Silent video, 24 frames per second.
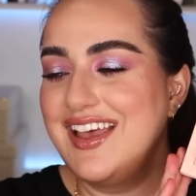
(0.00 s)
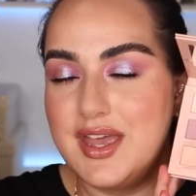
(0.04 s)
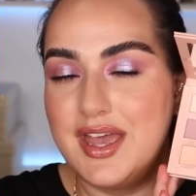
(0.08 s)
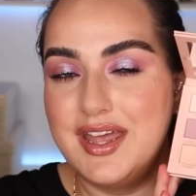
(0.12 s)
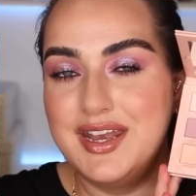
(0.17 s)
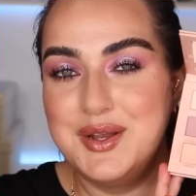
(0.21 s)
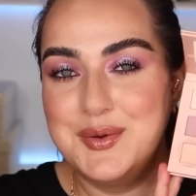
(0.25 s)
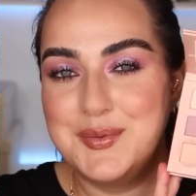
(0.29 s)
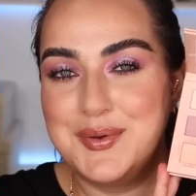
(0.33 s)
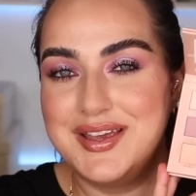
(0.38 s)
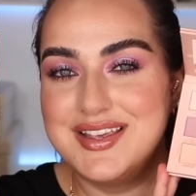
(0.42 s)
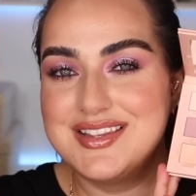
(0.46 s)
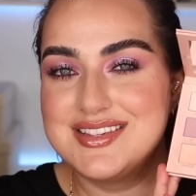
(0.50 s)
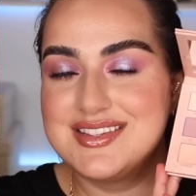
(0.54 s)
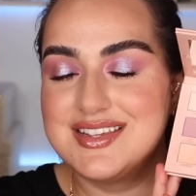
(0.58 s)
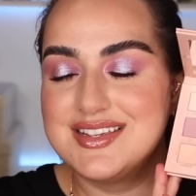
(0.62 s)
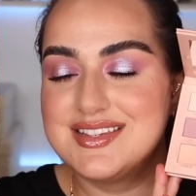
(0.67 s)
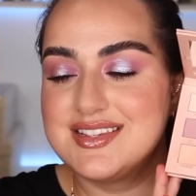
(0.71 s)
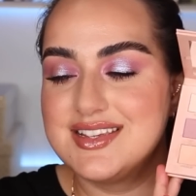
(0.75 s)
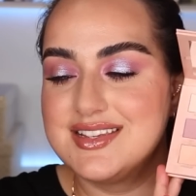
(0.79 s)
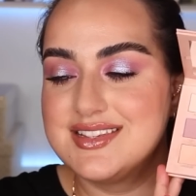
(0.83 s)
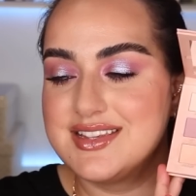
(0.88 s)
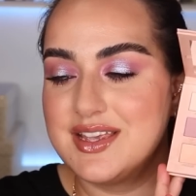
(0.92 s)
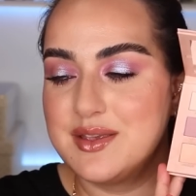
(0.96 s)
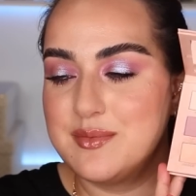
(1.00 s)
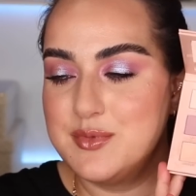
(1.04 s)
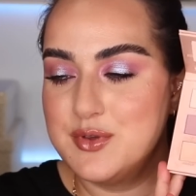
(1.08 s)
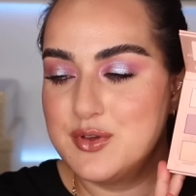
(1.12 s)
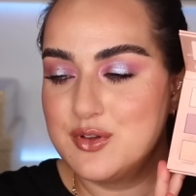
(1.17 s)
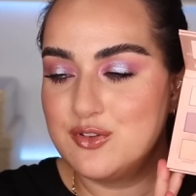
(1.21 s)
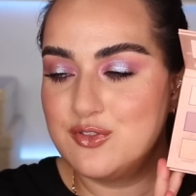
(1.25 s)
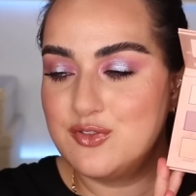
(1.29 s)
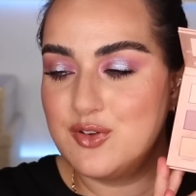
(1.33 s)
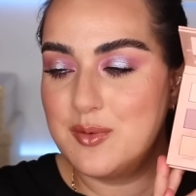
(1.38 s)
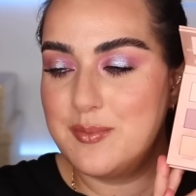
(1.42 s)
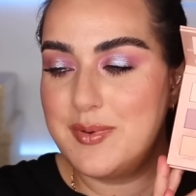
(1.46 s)
anyways this is a
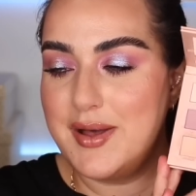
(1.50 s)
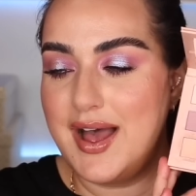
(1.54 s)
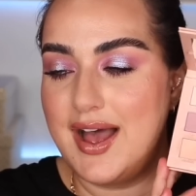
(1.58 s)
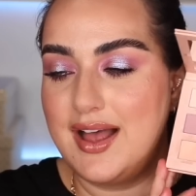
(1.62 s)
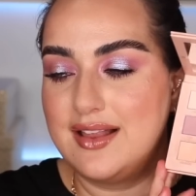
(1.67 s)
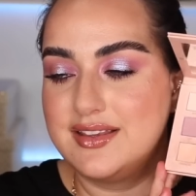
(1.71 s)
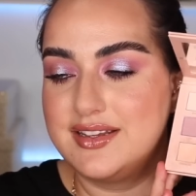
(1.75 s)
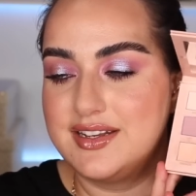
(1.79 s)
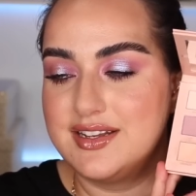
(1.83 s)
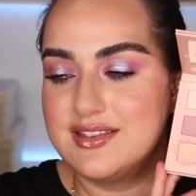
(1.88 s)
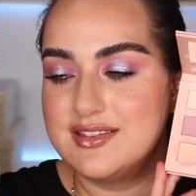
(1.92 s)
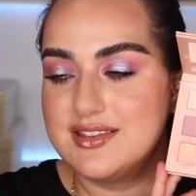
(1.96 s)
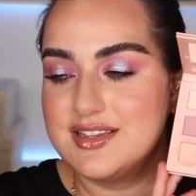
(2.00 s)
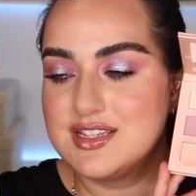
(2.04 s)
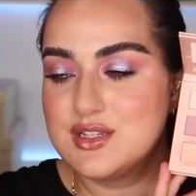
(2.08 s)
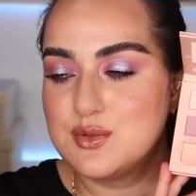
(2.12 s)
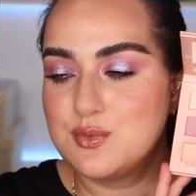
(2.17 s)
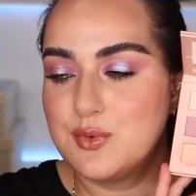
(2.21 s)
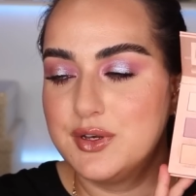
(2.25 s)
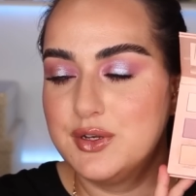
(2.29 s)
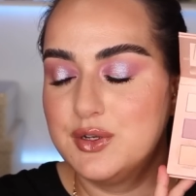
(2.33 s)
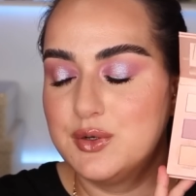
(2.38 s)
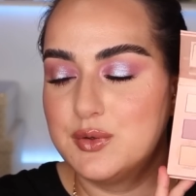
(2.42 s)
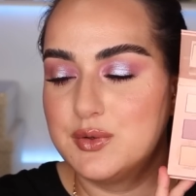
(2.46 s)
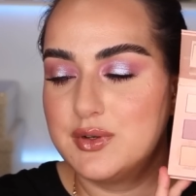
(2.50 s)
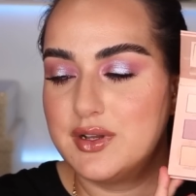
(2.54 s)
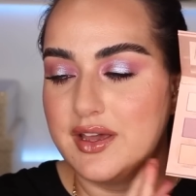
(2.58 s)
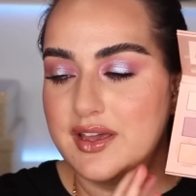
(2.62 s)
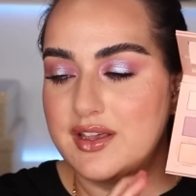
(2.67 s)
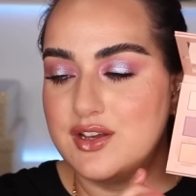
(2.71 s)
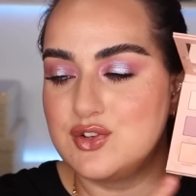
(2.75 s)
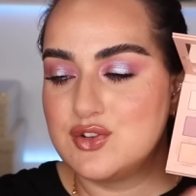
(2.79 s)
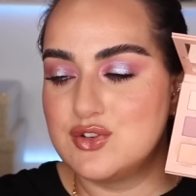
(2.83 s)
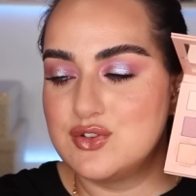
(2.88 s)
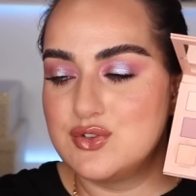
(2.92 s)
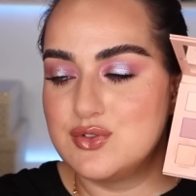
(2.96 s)
beautiful palette and this one Huda
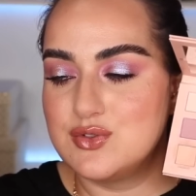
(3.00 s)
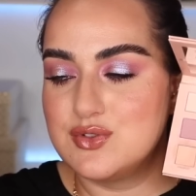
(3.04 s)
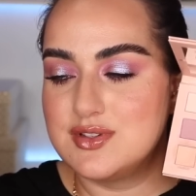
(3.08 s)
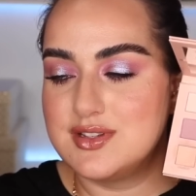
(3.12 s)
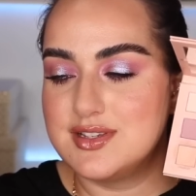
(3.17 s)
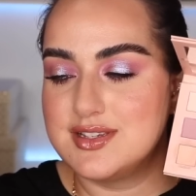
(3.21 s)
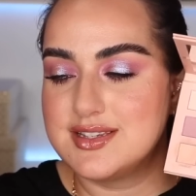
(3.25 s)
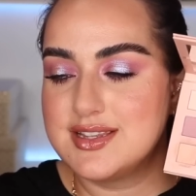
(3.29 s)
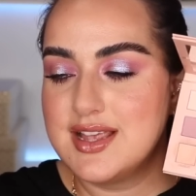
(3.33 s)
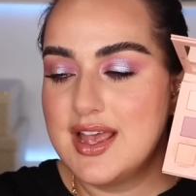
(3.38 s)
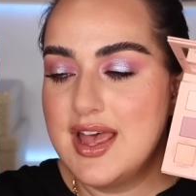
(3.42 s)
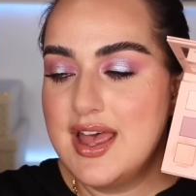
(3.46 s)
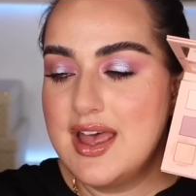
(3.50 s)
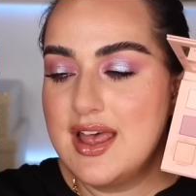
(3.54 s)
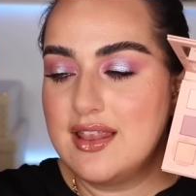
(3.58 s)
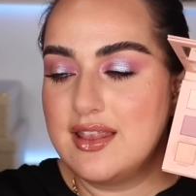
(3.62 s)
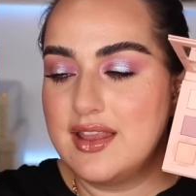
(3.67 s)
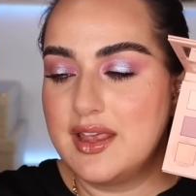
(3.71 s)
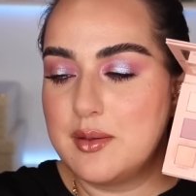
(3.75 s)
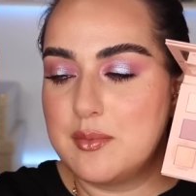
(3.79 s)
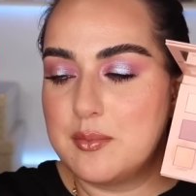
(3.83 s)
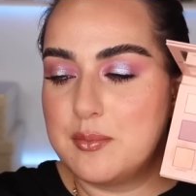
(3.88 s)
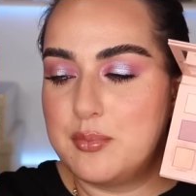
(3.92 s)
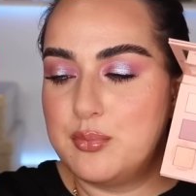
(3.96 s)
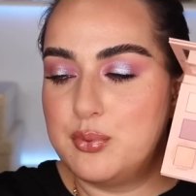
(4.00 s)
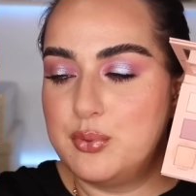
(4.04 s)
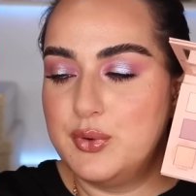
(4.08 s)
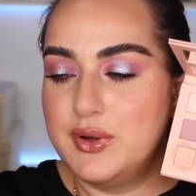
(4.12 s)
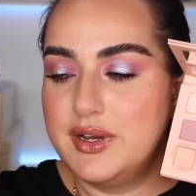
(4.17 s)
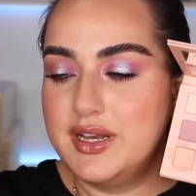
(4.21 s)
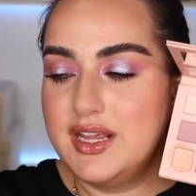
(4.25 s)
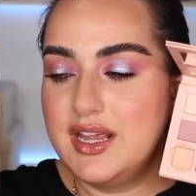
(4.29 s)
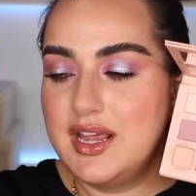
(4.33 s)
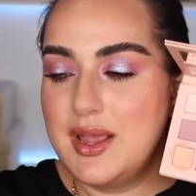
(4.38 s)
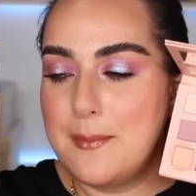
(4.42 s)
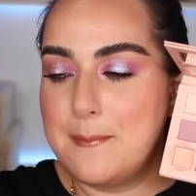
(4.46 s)
introduced this like
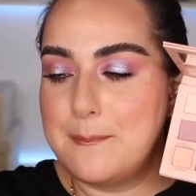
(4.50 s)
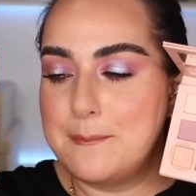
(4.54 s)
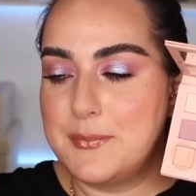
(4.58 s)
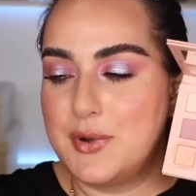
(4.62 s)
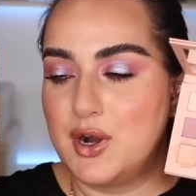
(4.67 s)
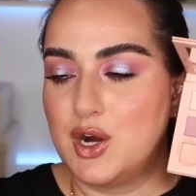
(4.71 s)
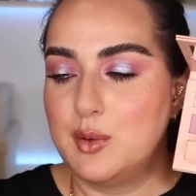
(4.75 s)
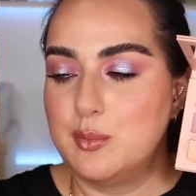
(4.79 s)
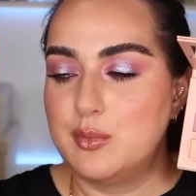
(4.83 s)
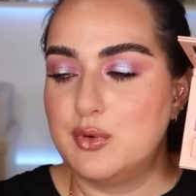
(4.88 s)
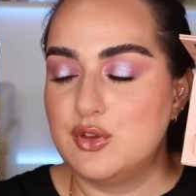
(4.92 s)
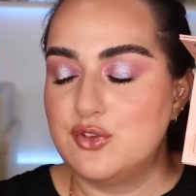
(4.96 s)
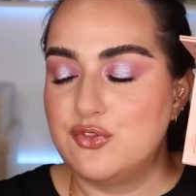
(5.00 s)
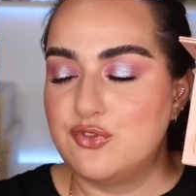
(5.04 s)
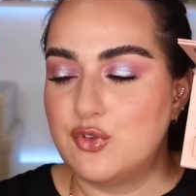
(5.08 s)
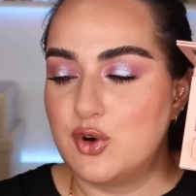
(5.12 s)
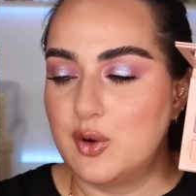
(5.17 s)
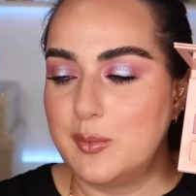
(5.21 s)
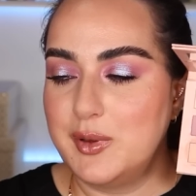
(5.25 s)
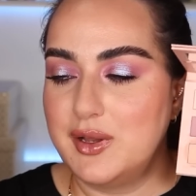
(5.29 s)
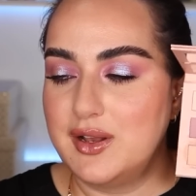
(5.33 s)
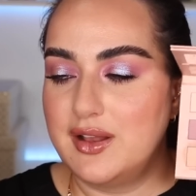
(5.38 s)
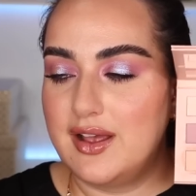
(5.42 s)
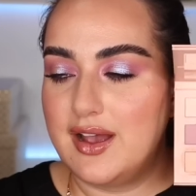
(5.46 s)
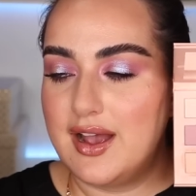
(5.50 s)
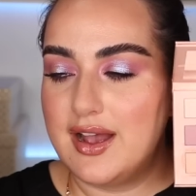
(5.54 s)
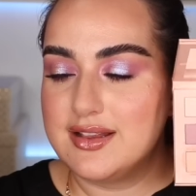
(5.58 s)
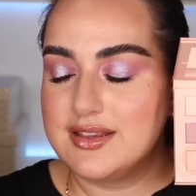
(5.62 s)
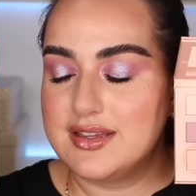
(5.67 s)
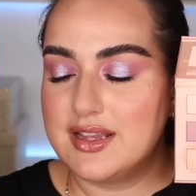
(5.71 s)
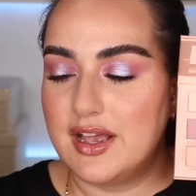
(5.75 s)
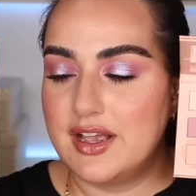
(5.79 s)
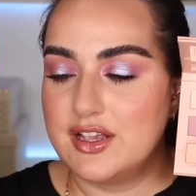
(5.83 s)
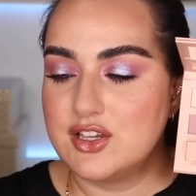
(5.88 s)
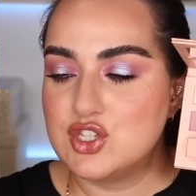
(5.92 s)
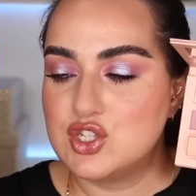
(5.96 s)
pretty marbled formula
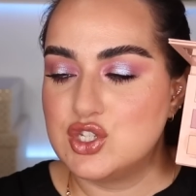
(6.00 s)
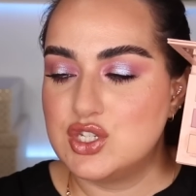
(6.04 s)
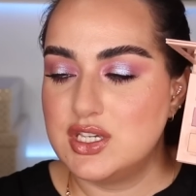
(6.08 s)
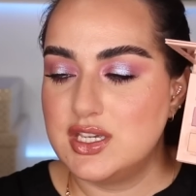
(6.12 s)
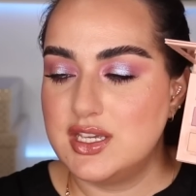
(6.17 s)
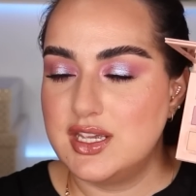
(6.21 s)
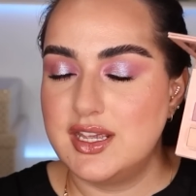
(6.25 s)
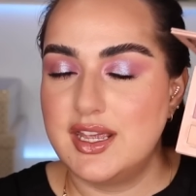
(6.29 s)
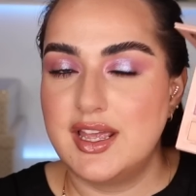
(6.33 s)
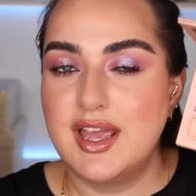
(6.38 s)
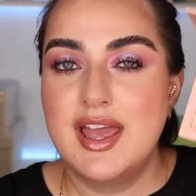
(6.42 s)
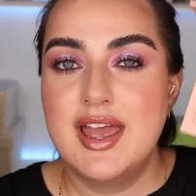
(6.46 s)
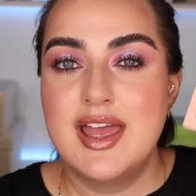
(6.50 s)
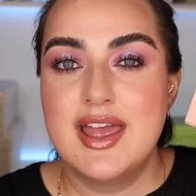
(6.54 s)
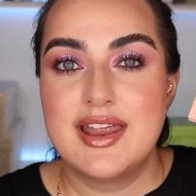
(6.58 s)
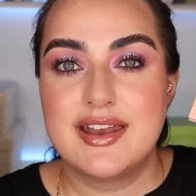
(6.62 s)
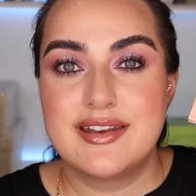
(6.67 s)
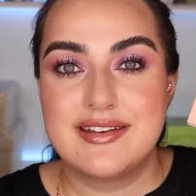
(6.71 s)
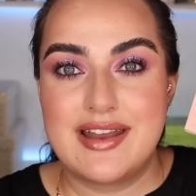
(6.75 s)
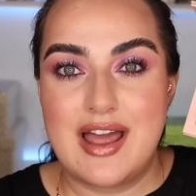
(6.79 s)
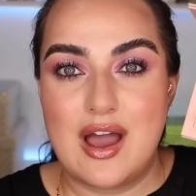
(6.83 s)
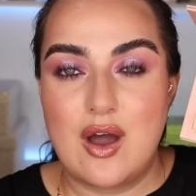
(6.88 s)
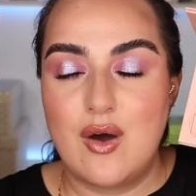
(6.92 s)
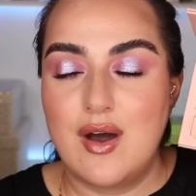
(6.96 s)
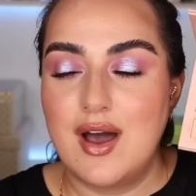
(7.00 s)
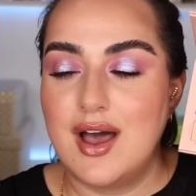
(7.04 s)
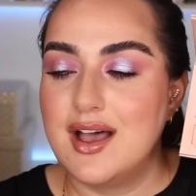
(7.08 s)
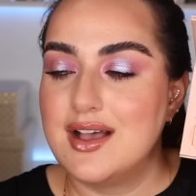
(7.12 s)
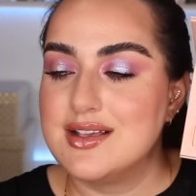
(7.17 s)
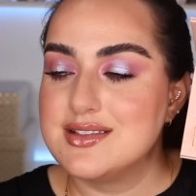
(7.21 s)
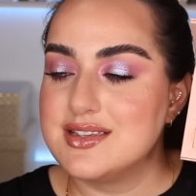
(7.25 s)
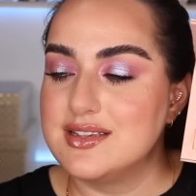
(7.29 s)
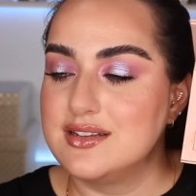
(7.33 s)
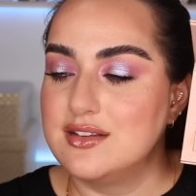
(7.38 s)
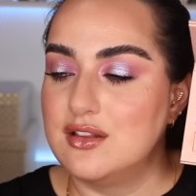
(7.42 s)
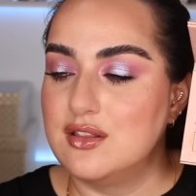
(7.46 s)
that she now
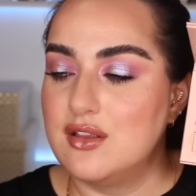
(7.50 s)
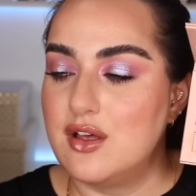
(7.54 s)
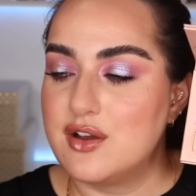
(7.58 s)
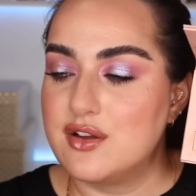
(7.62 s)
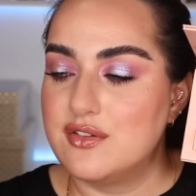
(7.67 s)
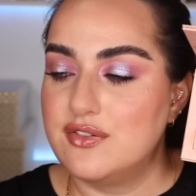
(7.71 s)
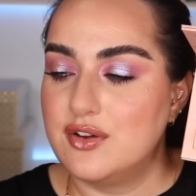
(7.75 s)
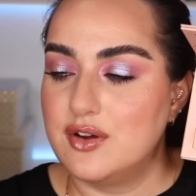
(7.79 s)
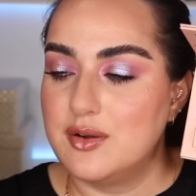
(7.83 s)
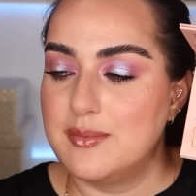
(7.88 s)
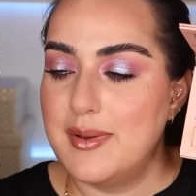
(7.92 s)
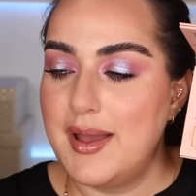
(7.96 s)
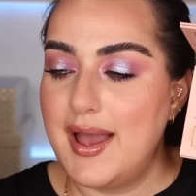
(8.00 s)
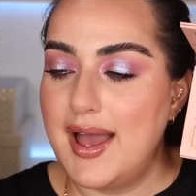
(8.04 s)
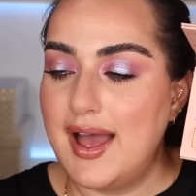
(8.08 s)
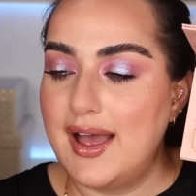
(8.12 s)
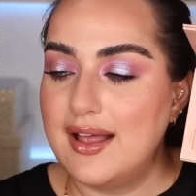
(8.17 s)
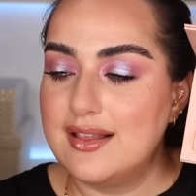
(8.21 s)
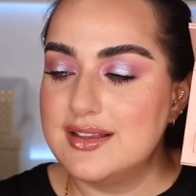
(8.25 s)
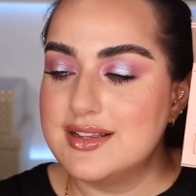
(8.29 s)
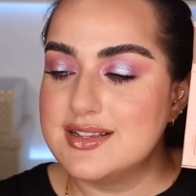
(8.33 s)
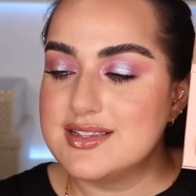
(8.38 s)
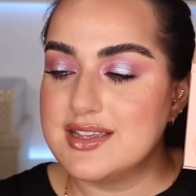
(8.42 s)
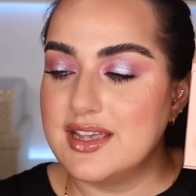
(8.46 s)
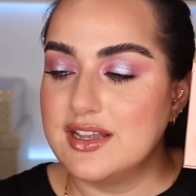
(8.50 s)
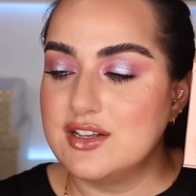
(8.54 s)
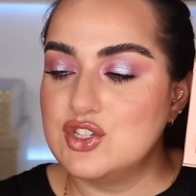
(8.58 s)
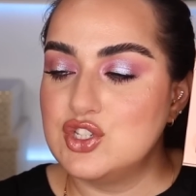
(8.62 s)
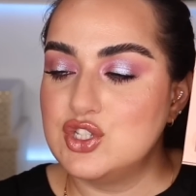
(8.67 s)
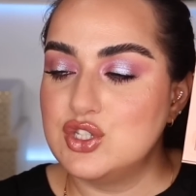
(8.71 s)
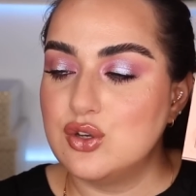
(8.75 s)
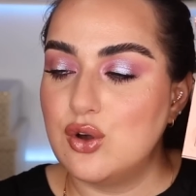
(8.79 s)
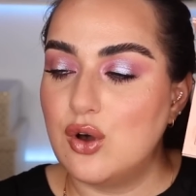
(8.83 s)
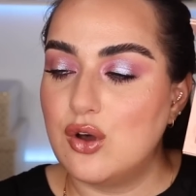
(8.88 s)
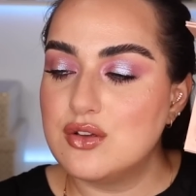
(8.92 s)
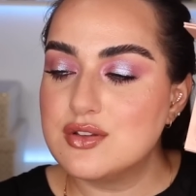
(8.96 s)
has in a lot of her palettes and
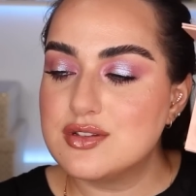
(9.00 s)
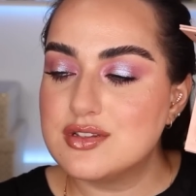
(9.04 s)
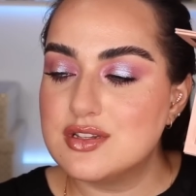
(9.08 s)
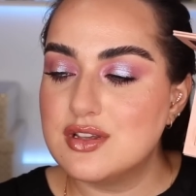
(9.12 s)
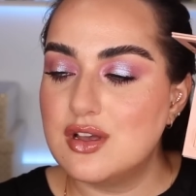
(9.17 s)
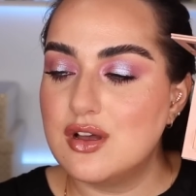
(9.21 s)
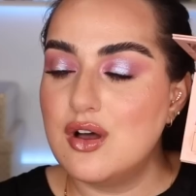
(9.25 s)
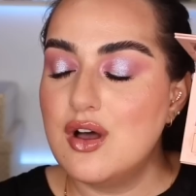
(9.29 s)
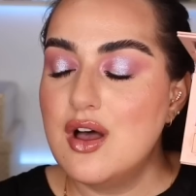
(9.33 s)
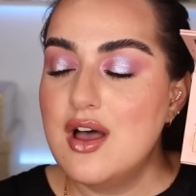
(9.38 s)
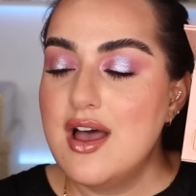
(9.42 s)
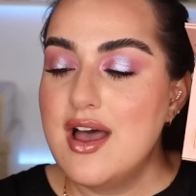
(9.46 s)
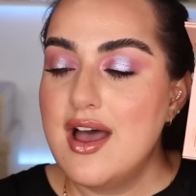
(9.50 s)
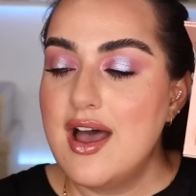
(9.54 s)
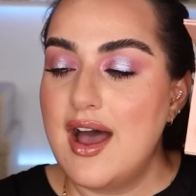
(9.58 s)
she also